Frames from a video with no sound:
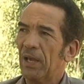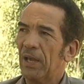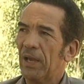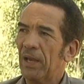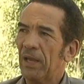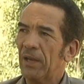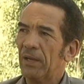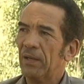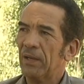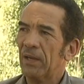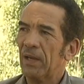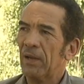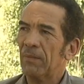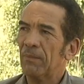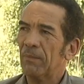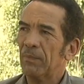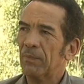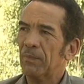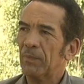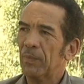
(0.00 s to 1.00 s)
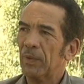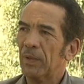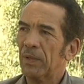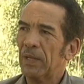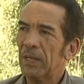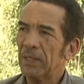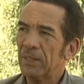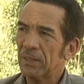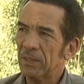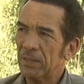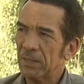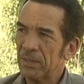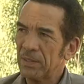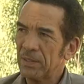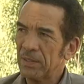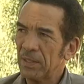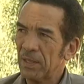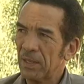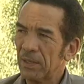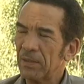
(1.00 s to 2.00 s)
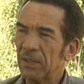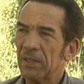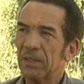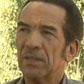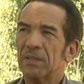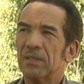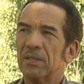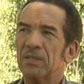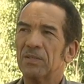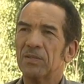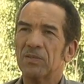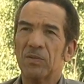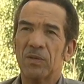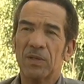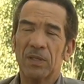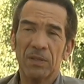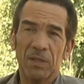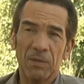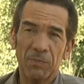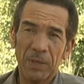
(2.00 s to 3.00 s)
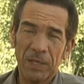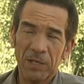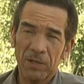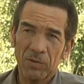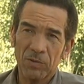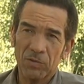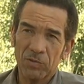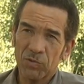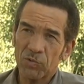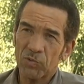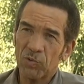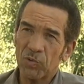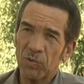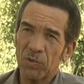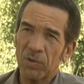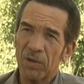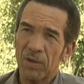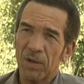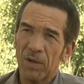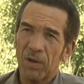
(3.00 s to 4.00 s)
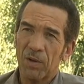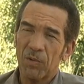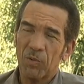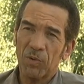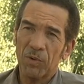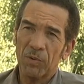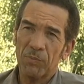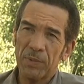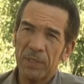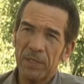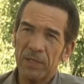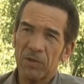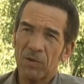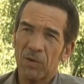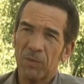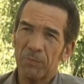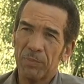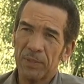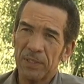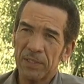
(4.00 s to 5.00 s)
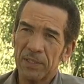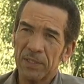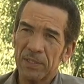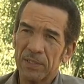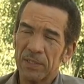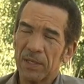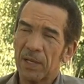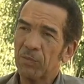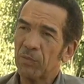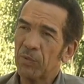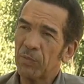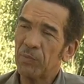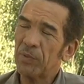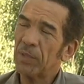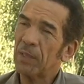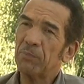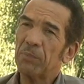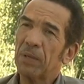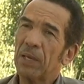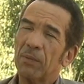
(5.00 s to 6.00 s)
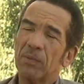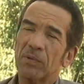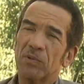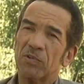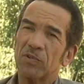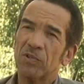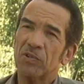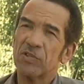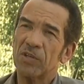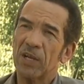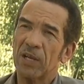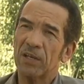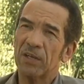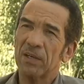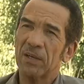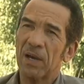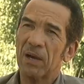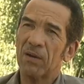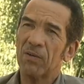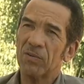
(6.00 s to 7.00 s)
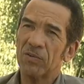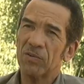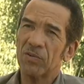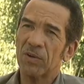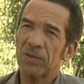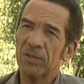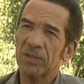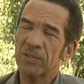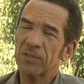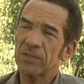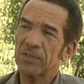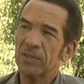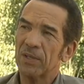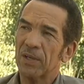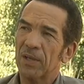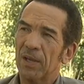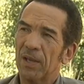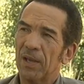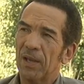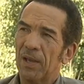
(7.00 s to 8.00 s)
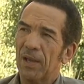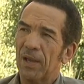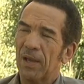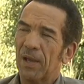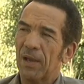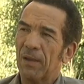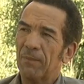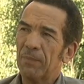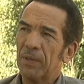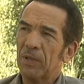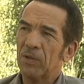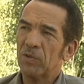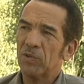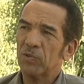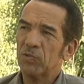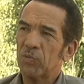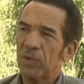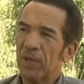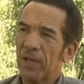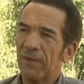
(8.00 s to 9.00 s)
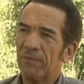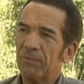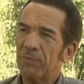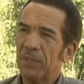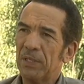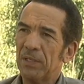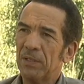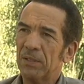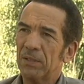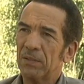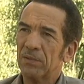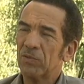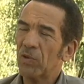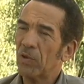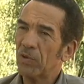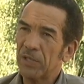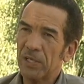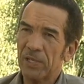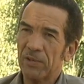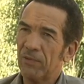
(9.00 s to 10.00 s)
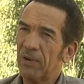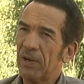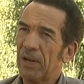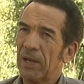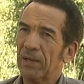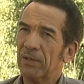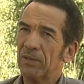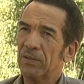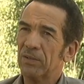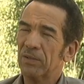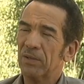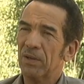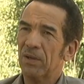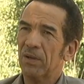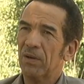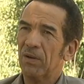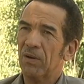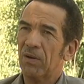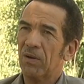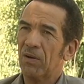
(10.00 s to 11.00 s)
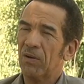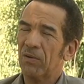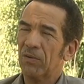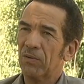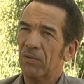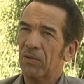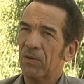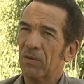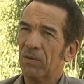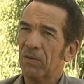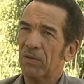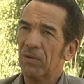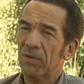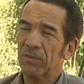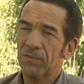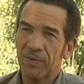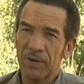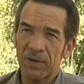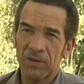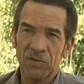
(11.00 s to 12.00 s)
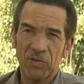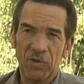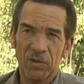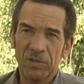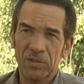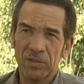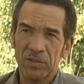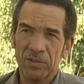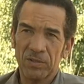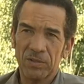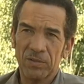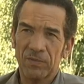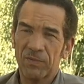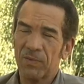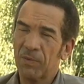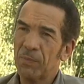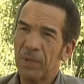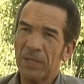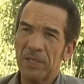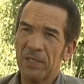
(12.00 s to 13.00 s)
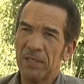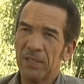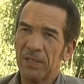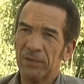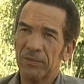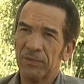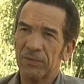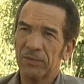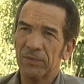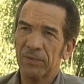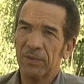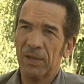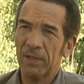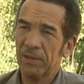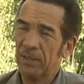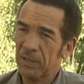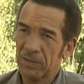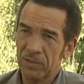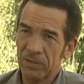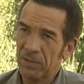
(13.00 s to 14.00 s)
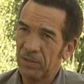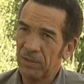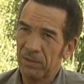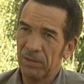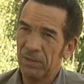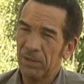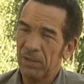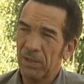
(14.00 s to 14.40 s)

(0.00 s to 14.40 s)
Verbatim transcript: And um, later this year, I think it is, the, the medical school will be completed and we'll then be able to train our own doctors um, because we have been totally reliant on, on, on foreign doctors for many years and they're still